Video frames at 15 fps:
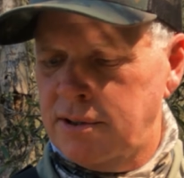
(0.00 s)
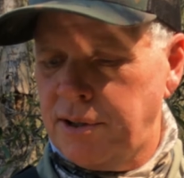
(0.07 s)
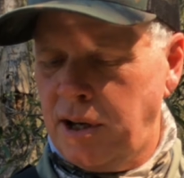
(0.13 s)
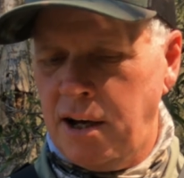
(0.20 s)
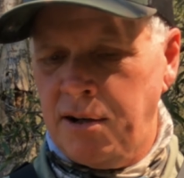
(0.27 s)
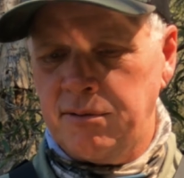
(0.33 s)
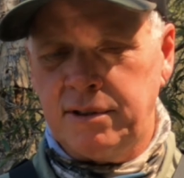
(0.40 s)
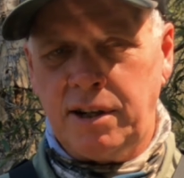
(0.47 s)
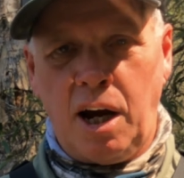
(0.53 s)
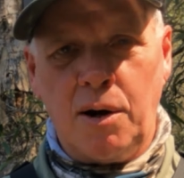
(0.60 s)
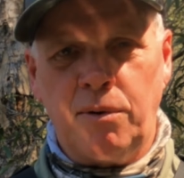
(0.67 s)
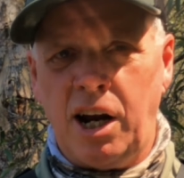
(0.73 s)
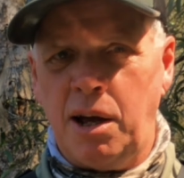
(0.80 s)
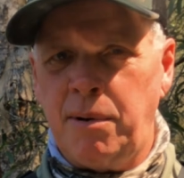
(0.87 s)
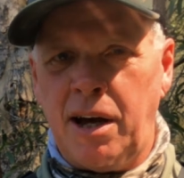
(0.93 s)
So
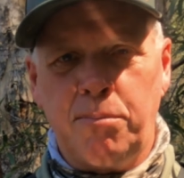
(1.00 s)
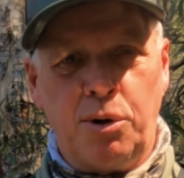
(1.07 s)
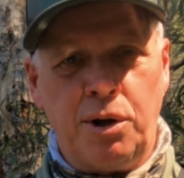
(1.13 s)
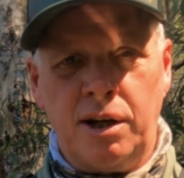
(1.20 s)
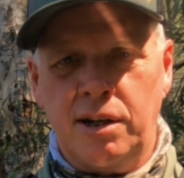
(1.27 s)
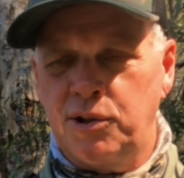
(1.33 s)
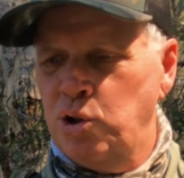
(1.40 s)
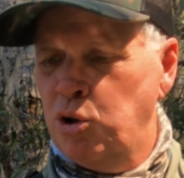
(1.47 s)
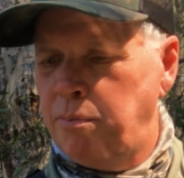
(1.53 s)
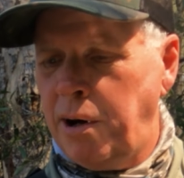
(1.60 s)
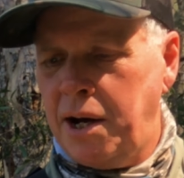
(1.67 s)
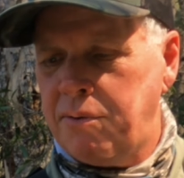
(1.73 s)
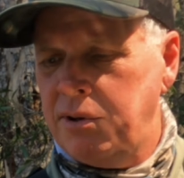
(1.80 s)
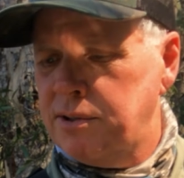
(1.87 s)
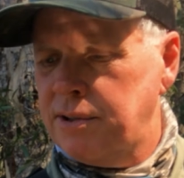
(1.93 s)
don't worry about putting in dual
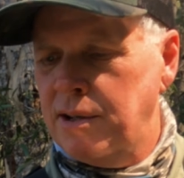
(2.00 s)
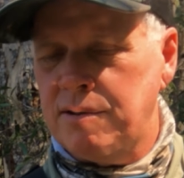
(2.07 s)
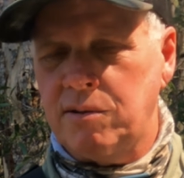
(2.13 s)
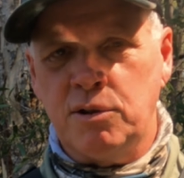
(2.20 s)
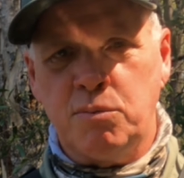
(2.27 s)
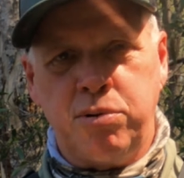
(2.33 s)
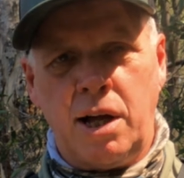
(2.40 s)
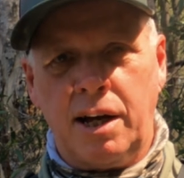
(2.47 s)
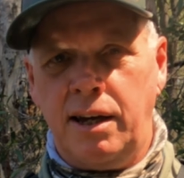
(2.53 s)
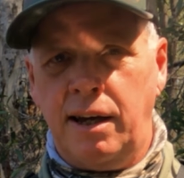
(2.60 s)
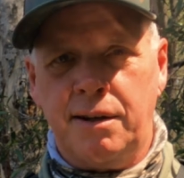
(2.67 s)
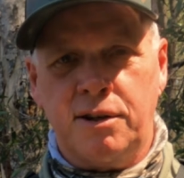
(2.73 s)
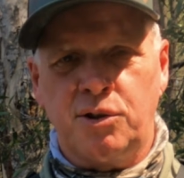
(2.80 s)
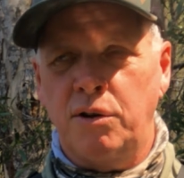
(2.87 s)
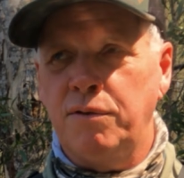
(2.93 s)
battery systems, plugging
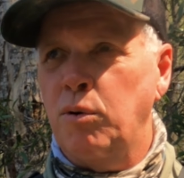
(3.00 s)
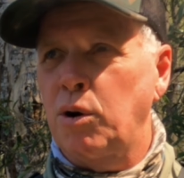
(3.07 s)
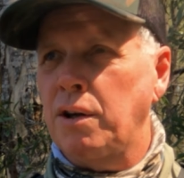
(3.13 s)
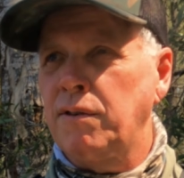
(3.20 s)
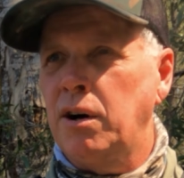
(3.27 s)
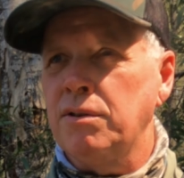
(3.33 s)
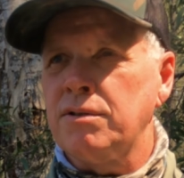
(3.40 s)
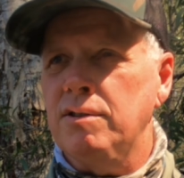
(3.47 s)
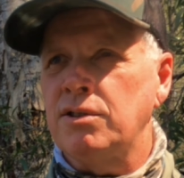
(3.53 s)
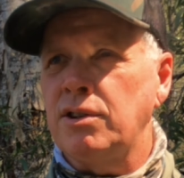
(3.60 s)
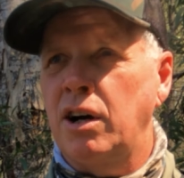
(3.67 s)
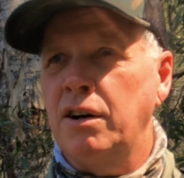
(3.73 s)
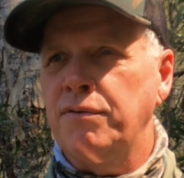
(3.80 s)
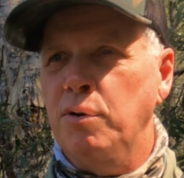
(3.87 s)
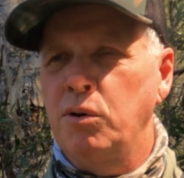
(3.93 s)
into 240 volts and
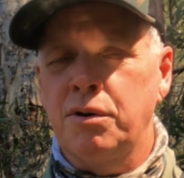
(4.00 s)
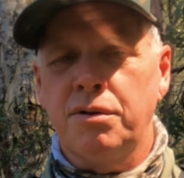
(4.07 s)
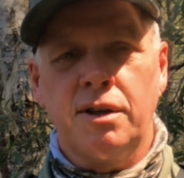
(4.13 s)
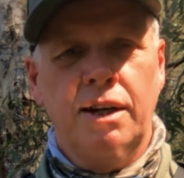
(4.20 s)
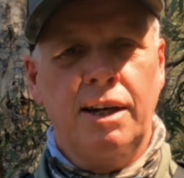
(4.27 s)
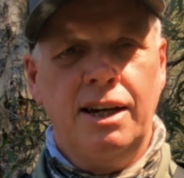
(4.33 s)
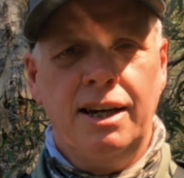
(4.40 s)
so forth,